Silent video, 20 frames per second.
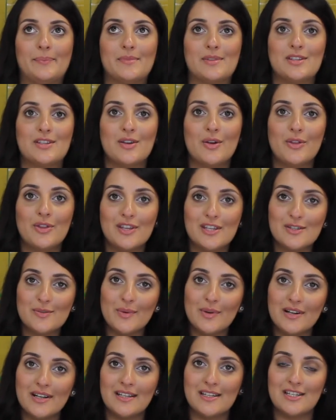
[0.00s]
So this
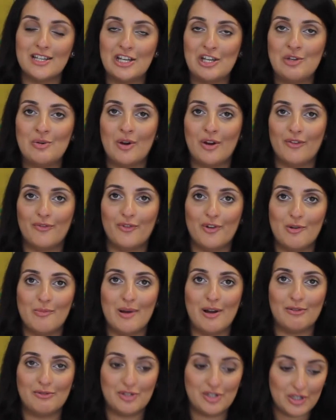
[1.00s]
will continue on for
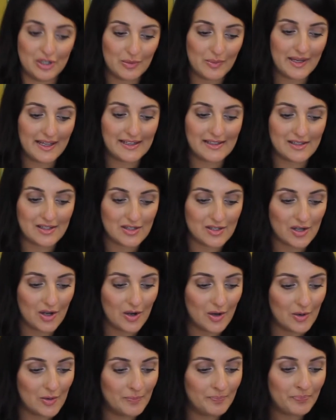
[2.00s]
about 2 weeks.
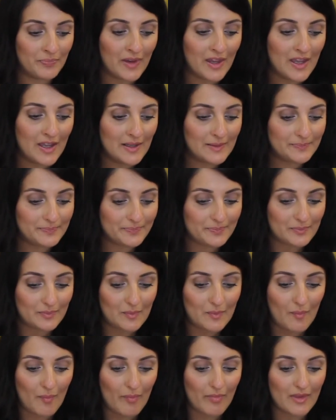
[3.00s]
So
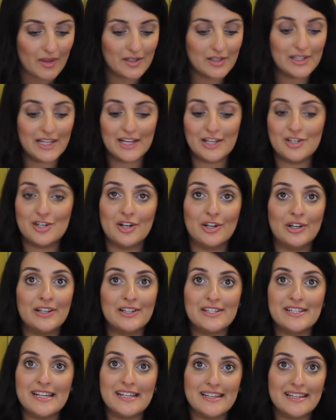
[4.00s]
like
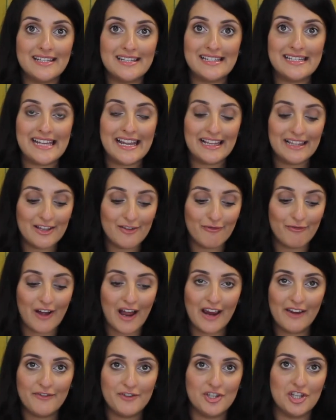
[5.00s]
during the daily
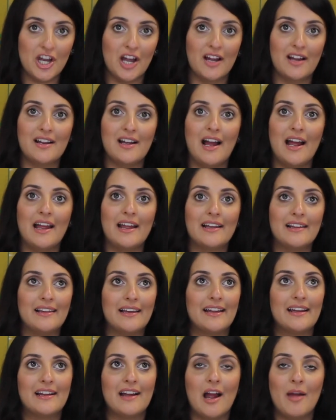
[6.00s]
5 chunk,
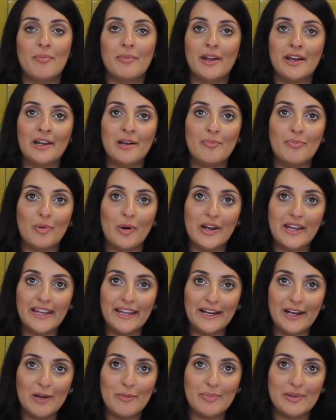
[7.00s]
like I'm gonna break
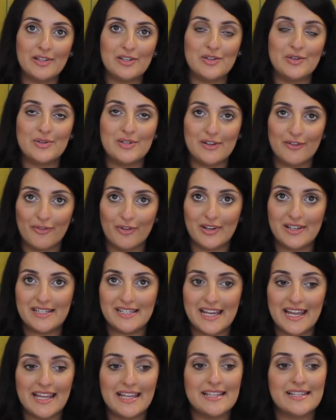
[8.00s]
it up into different
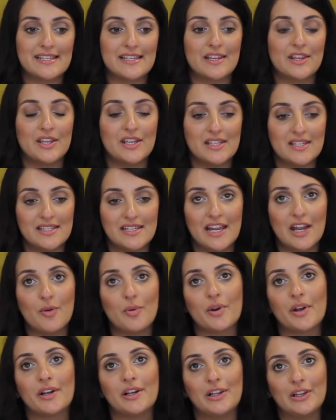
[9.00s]
days. This day
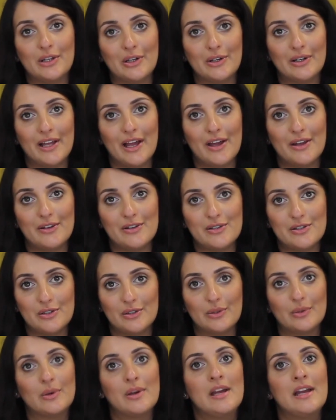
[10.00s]
we're gonna learn how to
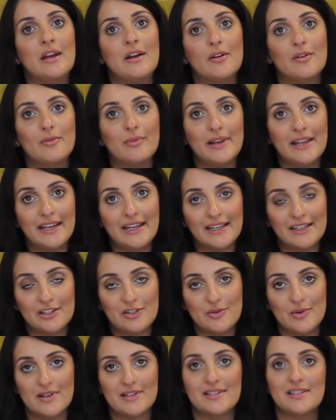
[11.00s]
do reading
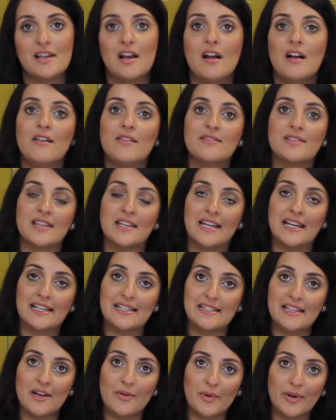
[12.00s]
to ourselves. The
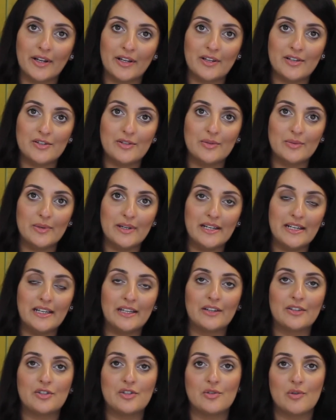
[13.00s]
next day we're gonna do
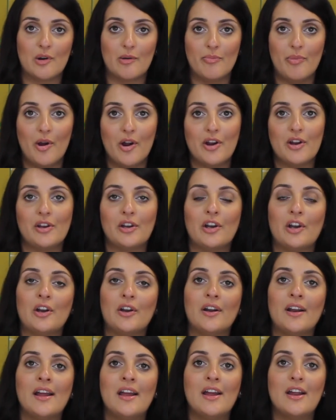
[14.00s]
reading to our
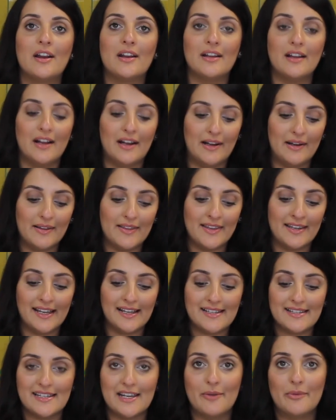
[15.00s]
partner. The
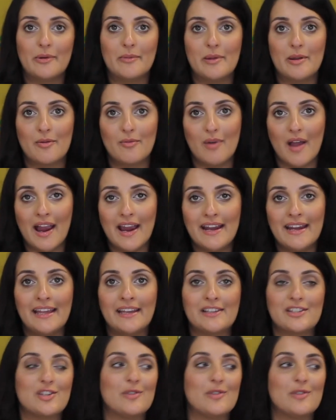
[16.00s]
next day would be writing.